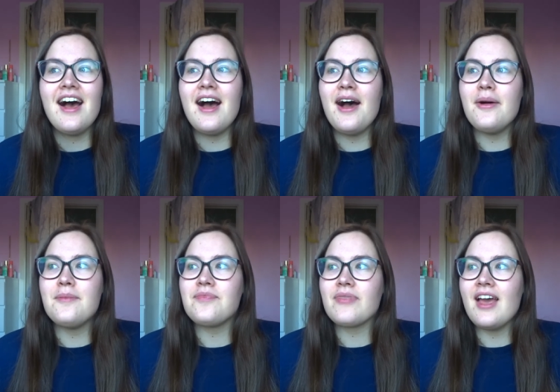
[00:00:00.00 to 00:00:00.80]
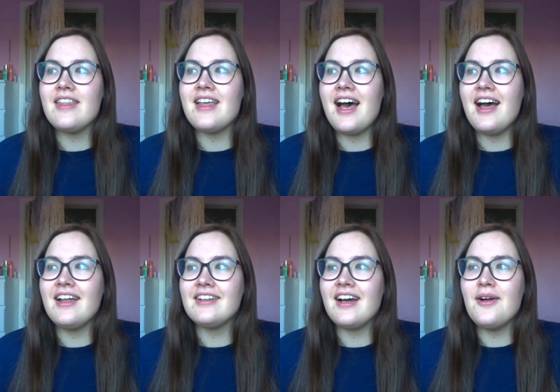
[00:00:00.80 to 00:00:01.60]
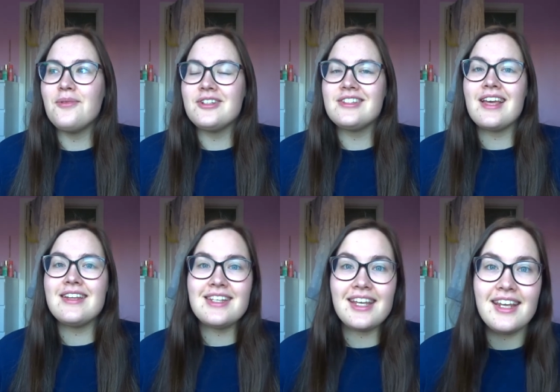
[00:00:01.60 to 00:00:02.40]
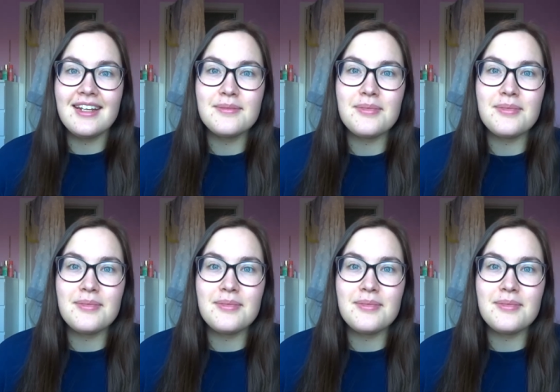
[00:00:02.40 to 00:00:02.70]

Um, and then I would say Dean,